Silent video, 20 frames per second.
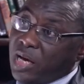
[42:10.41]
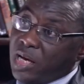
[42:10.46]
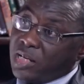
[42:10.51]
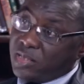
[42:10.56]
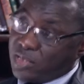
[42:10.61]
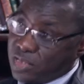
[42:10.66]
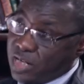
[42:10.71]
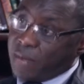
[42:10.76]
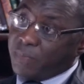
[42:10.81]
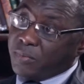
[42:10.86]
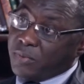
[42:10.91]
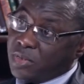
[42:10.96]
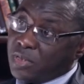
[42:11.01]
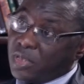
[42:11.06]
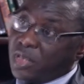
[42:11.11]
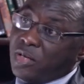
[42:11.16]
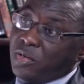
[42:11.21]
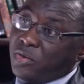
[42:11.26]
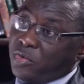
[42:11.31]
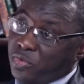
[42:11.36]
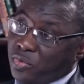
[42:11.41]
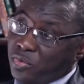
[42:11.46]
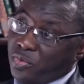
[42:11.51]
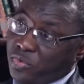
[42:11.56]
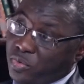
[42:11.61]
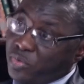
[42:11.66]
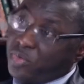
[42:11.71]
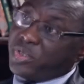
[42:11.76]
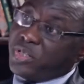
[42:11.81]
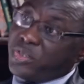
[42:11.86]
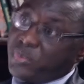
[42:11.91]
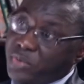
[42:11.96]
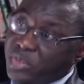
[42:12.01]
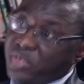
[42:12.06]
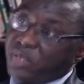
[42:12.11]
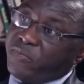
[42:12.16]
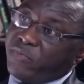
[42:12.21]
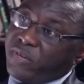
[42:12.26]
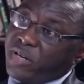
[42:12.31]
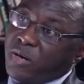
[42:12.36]
steps to reduce
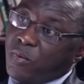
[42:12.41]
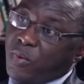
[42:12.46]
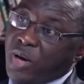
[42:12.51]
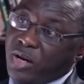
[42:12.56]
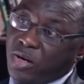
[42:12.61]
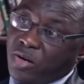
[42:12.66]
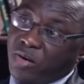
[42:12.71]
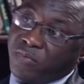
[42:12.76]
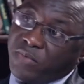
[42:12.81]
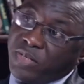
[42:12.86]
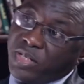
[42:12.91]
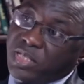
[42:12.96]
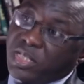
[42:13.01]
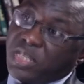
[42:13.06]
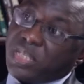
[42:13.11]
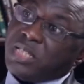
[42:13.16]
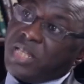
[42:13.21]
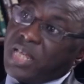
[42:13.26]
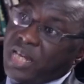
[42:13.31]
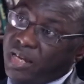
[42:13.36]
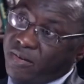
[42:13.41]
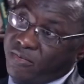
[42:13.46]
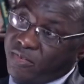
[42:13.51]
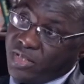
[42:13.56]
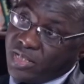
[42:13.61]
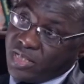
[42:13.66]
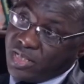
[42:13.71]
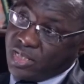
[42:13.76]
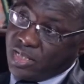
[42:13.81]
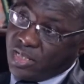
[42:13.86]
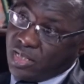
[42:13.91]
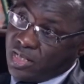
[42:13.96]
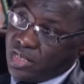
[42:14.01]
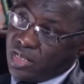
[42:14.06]
it further. One of these is the levies.